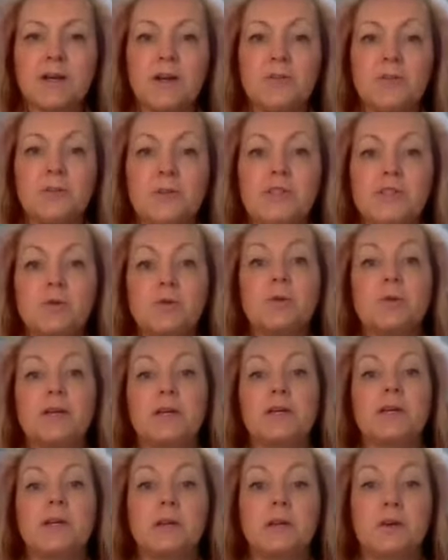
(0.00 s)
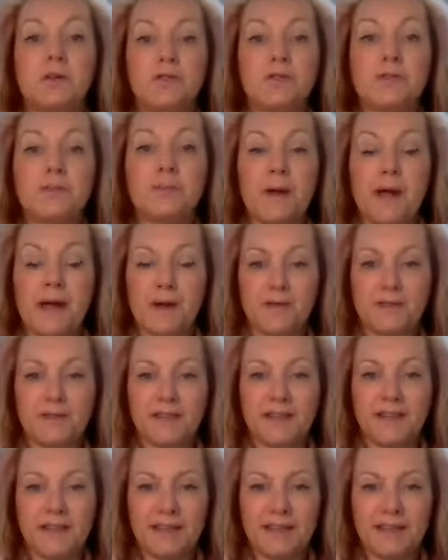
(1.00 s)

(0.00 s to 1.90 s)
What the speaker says: I've been talking a lot about